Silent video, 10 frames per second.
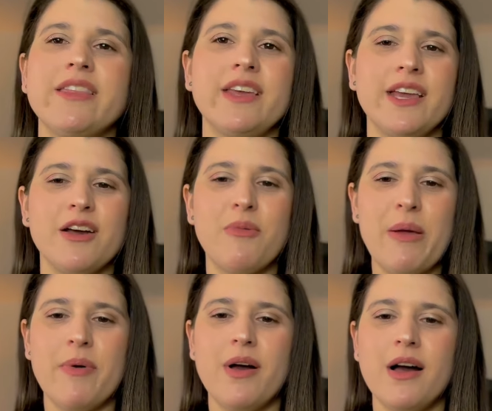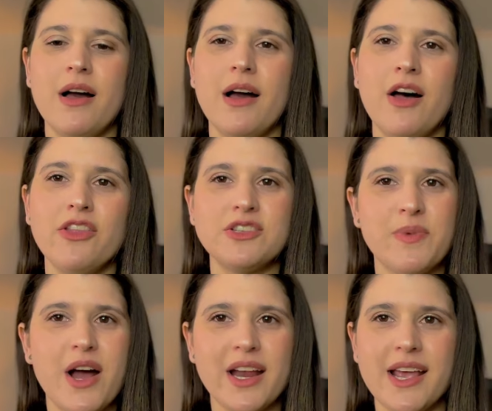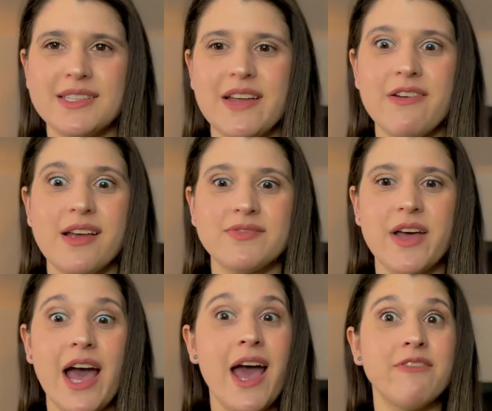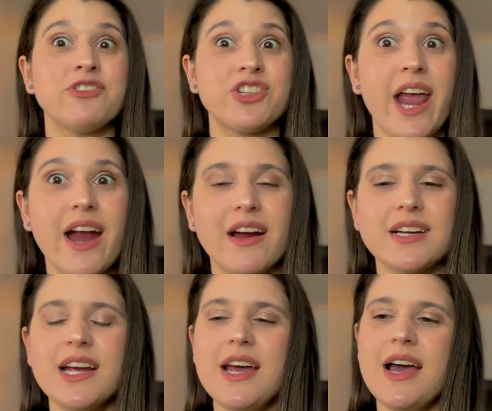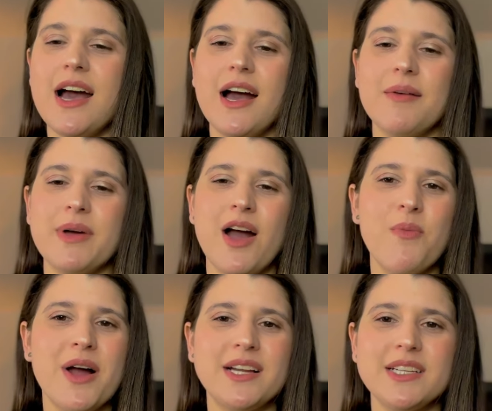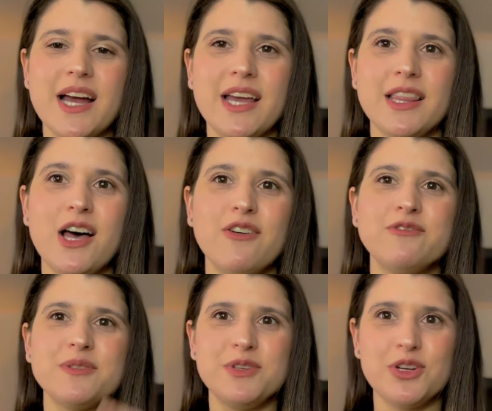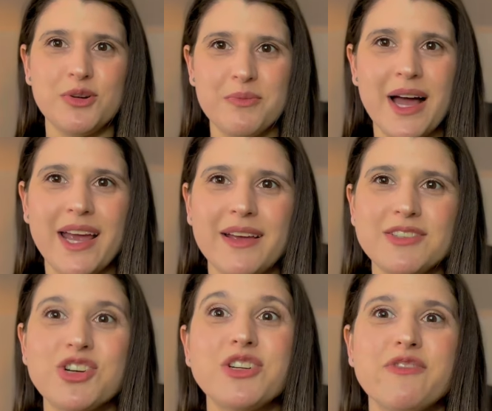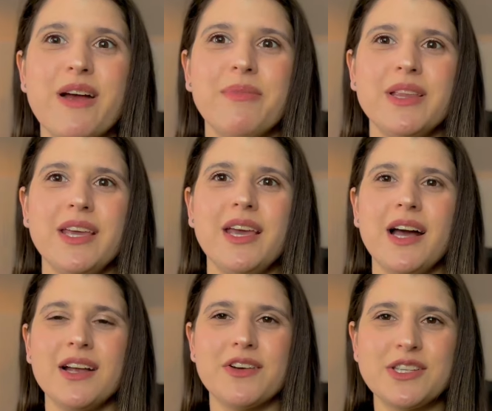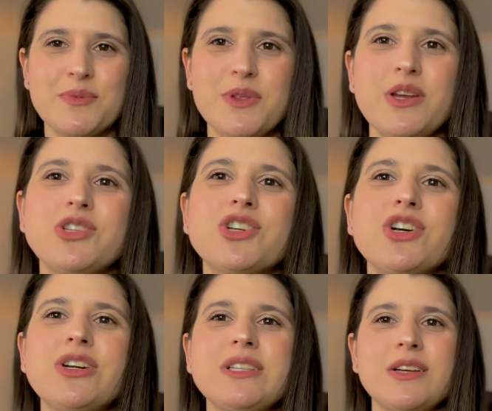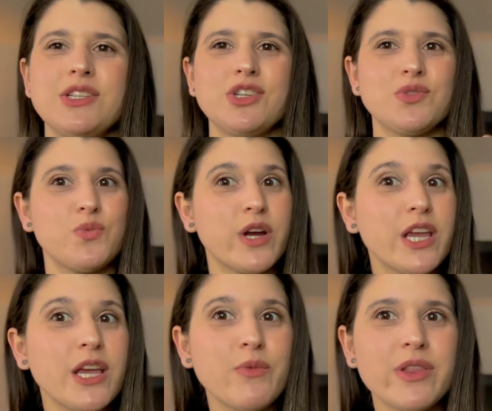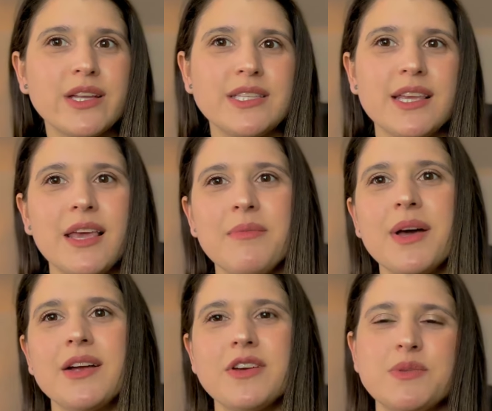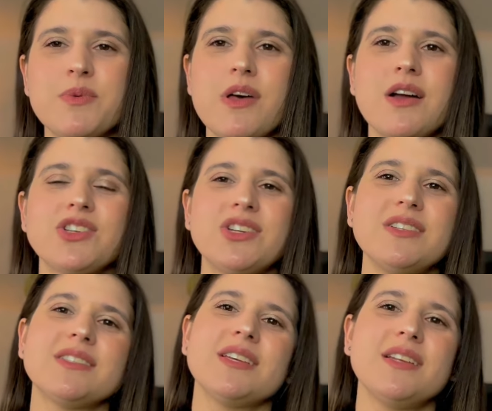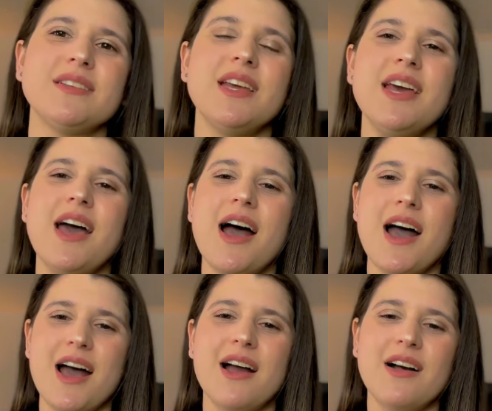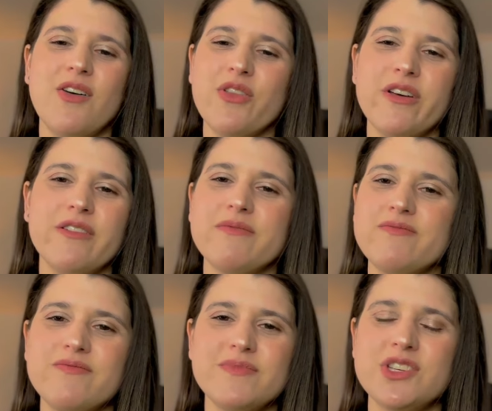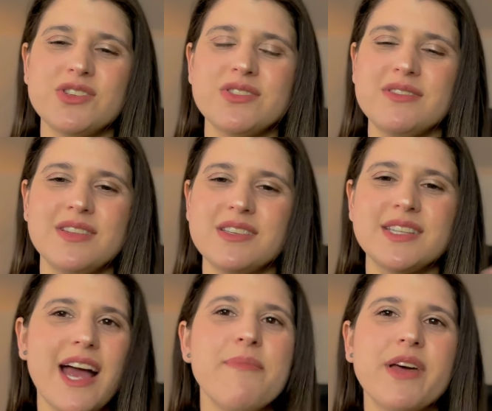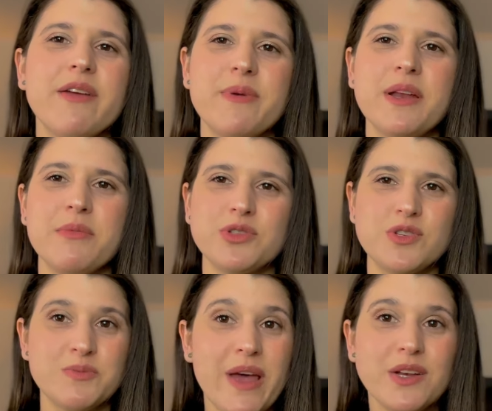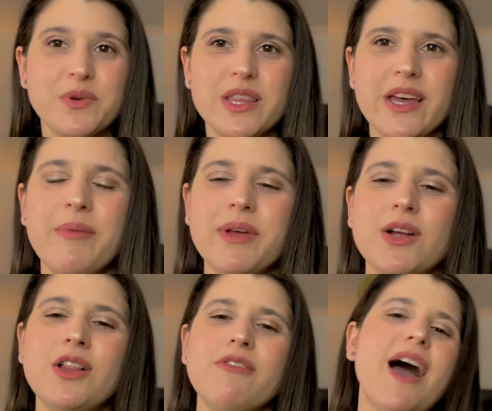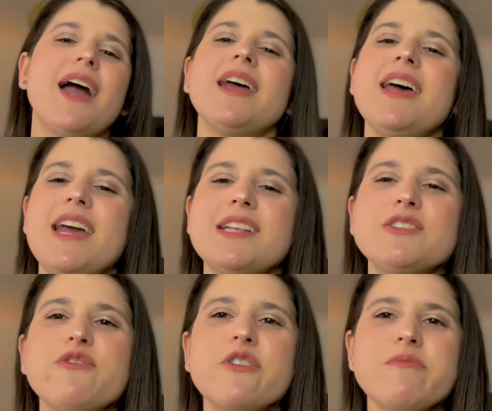think on my on this podcast, I have shared how much I loved, you know, my church family at Grace Community Church, and just working with the team at Grace Productions, and all the just this time that I've been able to spend with them and all of that. And so for